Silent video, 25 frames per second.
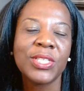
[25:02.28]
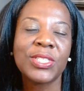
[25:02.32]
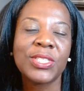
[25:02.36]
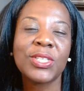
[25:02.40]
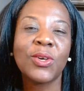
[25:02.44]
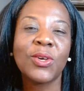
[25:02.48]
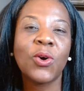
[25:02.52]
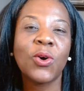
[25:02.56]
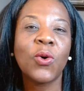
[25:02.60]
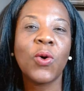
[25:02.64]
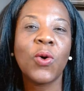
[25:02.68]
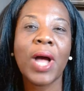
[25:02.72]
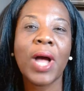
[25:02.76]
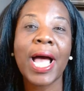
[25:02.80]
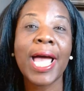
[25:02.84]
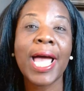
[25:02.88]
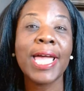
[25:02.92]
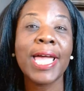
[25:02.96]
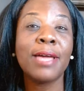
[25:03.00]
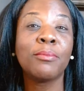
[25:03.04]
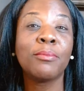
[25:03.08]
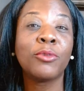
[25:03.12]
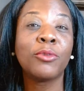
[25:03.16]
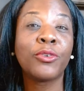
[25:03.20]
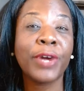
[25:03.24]
So
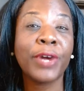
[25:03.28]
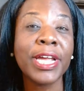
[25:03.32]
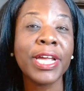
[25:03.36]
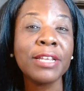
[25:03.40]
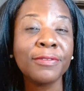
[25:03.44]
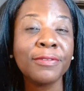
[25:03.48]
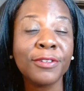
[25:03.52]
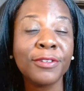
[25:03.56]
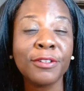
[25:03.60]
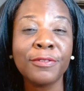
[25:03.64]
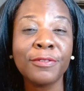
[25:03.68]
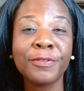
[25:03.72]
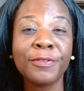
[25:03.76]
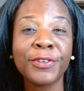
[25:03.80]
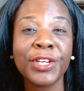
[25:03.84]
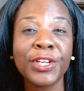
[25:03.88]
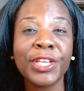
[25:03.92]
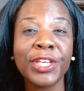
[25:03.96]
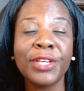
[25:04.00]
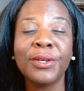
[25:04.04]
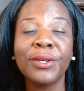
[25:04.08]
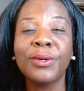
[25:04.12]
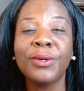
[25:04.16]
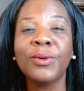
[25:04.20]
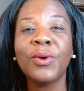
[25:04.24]
I am grateful for
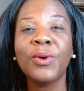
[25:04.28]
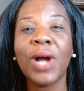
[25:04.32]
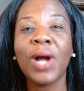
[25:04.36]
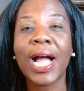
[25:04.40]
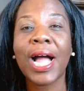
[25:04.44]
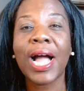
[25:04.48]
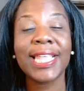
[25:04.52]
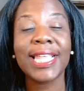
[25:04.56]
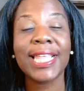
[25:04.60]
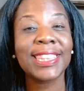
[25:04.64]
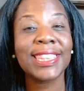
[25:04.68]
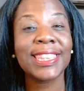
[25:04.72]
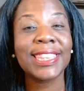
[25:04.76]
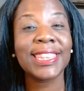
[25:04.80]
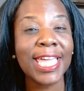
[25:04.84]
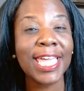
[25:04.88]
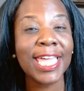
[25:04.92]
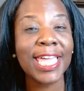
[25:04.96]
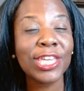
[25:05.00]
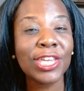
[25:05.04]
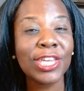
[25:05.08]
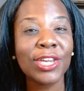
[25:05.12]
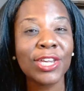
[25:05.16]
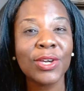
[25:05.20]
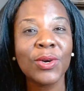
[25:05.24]
you. I
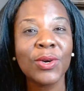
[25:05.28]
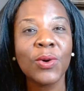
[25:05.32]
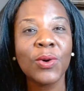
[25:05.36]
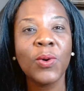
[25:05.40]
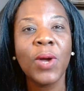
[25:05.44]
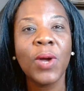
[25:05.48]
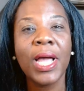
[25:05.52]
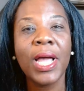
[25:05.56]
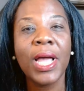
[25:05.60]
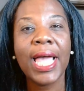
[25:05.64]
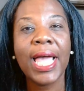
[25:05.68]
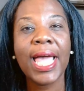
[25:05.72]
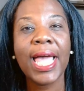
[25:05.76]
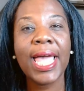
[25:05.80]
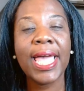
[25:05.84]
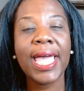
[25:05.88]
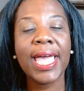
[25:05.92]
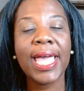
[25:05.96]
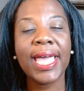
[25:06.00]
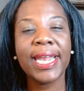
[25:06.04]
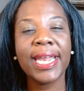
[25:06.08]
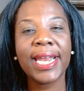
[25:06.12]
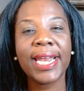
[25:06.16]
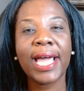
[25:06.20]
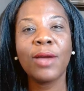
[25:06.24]
thank you.
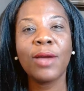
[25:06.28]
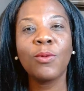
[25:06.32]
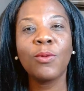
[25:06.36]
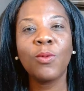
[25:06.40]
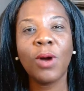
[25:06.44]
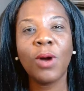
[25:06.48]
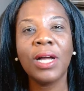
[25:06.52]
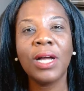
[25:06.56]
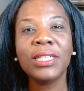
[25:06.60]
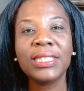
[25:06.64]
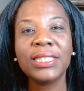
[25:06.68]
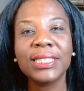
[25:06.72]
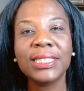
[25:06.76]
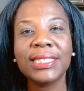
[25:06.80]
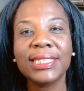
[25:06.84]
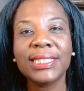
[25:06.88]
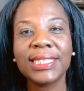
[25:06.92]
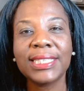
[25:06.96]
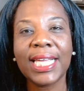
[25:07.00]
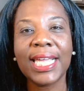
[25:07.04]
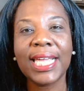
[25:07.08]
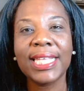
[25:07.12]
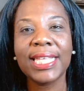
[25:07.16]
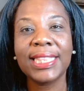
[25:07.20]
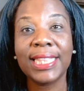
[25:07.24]
And I want to
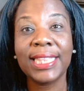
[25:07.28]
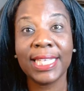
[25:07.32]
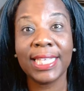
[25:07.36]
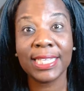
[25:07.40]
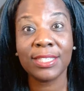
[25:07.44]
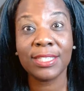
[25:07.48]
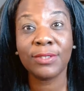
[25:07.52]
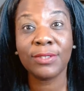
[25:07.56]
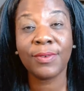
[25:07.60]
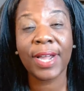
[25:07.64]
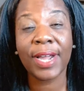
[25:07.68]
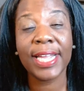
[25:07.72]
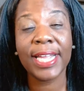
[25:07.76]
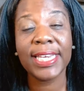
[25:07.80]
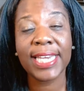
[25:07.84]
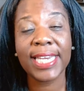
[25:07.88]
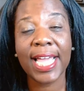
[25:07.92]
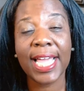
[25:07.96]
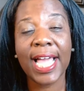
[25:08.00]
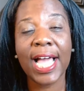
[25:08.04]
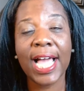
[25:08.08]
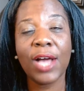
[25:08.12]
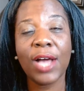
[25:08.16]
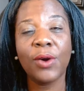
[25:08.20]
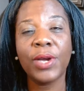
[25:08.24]
say this right
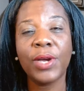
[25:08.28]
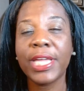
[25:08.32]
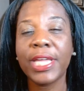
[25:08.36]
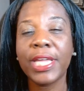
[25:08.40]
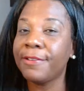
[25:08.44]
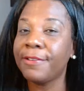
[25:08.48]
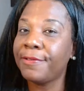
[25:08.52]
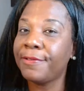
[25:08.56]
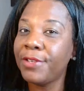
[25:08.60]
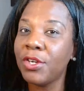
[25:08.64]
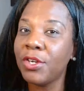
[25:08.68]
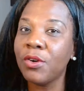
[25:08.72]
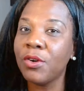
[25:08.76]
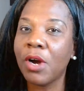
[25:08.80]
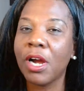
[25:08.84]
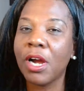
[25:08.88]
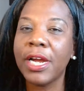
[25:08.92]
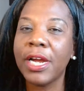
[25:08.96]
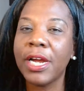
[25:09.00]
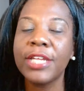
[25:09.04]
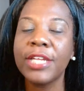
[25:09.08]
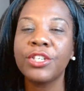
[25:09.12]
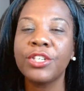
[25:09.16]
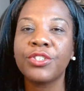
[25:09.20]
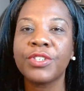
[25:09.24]
now, if you
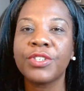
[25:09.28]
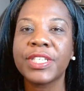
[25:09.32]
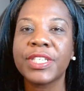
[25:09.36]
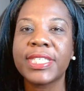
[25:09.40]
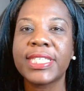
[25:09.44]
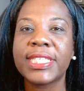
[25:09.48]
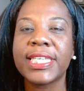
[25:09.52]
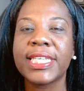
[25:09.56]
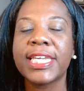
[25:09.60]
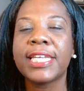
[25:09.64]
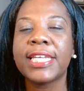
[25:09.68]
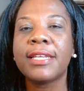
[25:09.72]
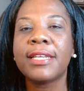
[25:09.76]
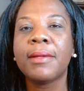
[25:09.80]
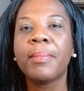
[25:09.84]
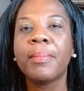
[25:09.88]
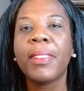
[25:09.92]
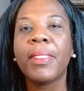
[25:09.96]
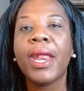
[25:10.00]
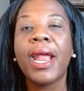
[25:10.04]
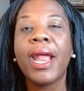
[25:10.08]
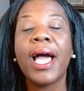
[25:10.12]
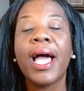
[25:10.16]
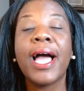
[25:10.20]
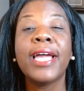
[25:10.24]
are interested,
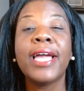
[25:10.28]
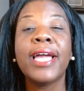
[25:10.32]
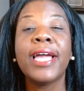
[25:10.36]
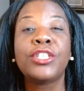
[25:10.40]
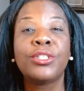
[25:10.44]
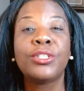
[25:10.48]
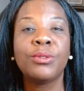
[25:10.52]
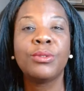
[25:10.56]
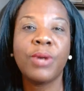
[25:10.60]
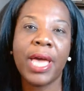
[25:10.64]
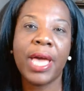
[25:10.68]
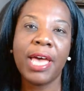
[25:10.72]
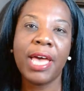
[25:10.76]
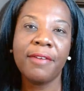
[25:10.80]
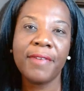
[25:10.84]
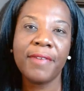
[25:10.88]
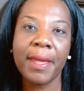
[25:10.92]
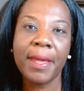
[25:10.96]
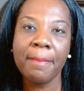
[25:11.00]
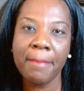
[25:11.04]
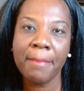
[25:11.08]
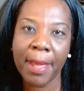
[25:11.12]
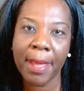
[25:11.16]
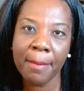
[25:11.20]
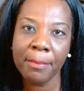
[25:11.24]
I do have
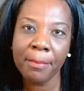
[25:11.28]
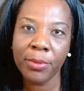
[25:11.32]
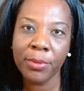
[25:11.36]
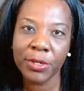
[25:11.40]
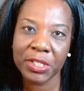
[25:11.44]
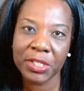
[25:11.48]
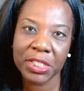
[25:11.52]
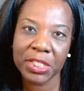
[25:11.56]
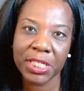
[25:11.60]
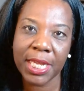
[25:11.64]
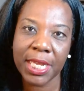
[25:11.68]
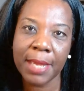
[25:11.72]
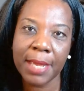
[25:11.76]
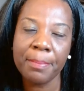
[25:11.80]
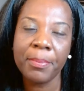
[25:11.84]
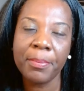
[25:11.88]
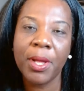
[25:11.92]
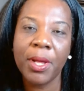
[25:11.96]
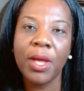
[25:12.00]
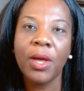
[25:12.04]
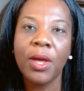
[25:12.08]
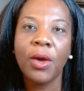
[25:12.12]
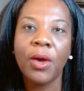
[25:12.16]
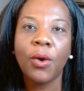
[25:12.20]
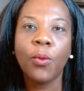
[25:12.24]
a membership
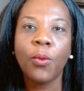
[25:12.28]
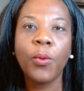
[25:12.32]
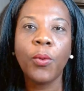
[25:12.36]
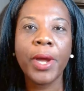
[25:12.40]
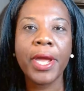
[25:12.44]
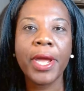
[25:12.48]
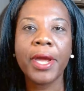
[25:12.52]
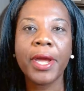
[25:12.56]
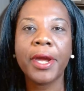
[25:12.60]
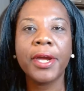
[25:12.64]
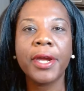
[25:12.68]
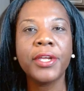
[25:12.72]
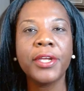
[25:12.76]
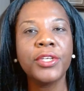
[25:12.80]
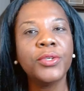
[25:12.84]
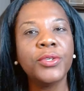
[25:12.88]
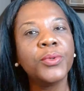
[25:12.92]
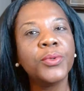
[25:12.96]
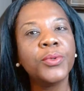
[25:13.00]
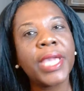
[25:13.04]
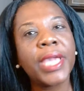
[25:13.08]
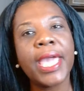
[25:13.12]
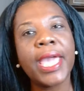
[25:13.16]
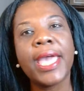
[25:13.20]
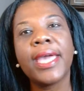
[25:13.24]
where
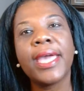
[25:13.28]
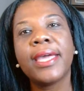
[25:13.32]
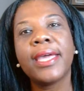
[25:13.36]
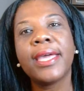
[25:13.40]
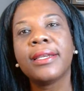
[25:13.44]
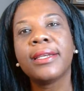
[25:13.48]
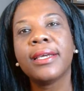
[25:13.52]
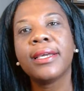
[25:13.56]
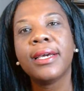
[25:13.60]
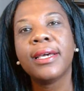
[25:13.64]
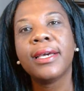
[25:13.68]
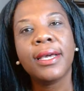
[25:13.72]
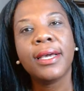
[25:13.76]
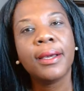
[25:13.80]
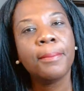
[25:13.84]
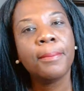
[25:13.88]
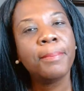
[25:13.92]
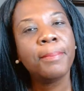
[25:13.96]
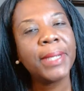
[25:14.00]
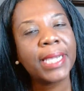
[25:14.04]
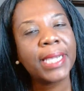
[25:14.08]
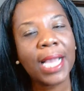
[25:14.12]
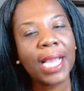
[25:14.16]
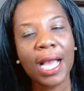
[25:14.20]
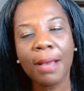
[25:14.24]
you can
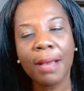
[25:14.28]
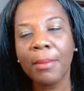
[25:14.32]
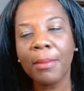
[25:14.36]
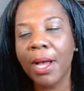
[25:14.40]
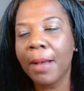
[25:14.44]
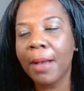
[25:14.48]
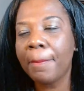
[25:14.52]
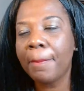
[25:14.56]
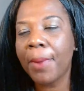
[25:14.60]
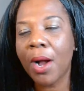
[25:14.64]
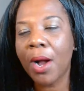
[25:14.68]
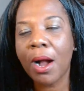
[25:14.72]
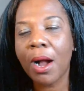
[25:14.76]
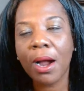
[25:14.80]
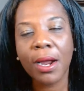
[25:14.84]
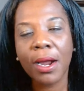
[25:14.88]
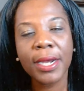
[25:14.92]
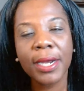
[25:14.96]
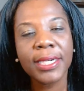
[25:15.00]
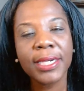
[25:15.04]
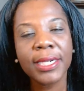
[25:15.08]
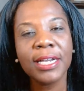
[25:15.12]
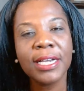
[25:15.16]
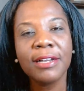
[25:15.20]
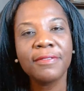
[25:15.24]
become a
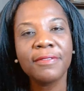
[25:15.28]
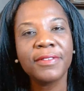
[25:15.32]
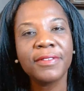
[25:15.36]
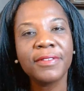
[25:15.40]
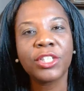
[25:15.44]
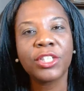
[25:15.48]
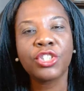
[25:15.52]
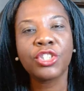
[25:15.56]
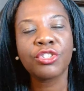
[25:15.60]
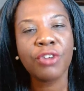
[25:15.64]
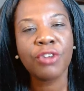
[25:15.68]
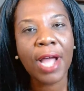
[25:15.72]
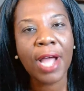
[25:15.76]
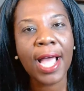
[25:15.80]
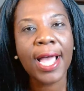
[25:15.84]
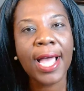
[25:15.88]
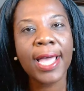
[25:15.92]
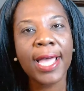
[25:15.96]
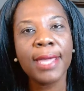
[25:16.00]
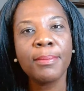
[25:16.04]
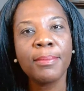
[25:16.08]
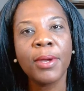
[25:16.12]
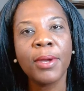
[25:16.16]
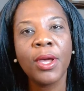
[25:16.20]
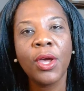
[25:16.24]
part of the
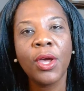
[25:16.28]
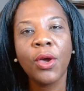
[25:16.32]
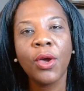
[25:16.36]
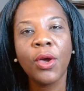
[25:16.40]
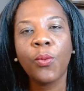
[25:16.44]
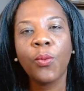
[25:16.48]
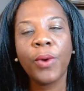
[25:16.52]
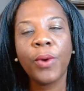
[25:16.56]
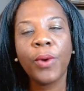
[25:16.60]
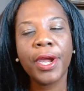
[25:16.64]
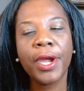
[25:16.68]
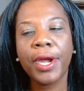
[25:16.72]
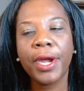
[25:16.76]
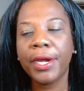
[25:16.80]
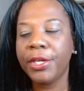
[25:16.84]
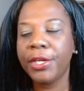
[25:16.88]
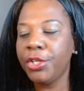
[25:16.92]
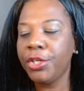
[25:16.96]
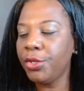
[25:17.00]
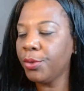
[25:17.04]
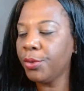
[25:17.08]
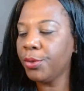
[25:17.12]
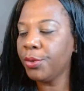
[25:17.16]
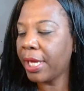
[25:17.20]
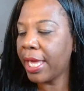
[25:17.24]
tribe, where
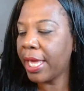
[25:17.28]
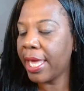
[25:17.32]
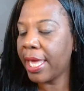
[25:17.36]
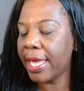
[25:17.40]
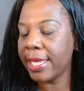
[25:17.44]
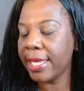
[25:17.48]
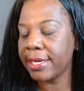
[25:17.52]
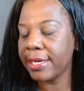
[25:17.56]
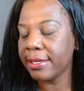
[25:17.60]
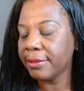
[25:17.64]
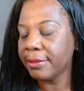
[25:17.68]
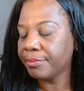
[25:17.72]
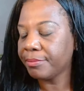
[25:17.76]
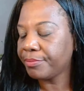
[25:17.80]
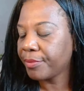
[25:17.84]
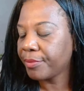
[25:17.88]
you can